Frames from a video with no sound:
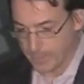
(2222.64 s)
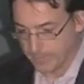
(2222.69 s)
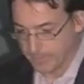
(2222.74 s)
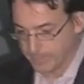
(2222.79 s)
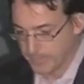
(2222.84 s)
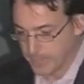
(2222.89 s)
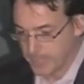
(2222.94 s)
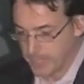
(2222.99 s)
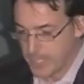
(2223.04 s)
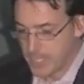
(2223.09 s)

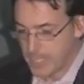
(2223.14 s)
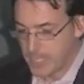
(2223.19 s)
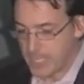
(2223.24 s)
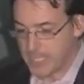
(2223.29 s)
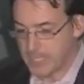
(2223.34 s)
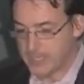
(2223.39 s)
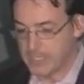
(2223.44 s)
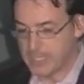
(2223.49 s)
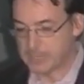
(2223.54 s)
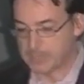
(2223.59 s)
and used by
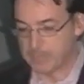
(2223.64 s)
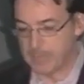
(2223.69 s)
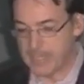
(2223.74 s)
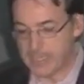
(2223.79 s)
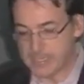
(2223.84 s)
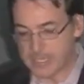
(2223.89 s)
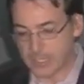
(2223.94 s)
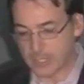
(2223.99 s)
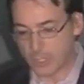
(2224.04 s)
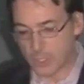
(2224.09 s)
anyone.
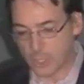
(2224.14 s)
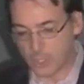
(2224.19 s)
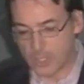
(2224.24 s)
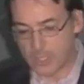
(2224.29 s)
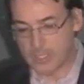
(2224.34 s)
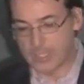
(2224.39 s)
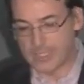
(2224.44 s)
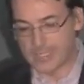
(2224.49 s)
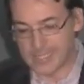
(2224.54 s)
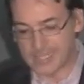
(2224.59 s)

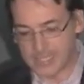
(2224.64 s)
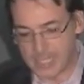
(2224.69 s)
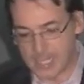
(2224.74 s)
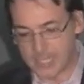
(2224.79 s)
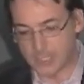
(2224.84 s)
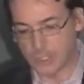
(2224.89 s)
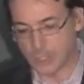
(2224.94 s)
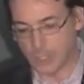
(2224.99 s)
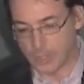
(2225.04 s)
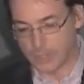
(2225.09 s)
It
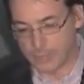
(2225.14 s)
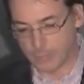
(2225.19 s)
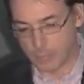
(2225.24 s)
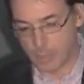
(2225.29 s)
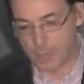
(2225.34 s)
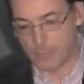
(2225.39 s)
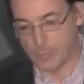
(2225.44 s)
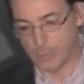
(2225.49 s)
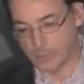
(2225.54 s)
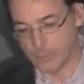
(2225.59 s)
displays the
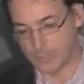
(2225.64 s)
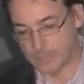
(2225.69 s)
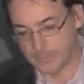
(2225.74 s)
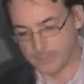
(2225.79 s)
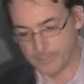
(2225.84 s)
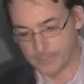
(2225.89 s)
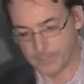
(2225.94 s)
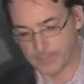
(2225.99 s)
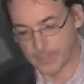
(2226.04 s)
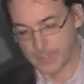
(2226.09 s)
current
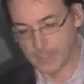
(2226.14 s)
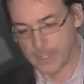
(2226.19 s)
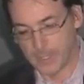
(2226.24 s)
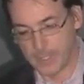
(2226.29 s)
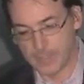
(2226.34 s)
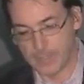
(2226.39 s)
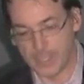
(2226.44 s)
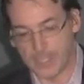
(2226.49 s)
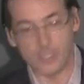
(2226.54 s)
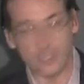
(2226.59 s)
state of the
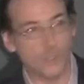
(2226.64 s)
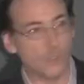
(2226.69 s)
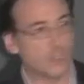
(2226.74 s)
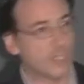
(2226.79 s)
robot.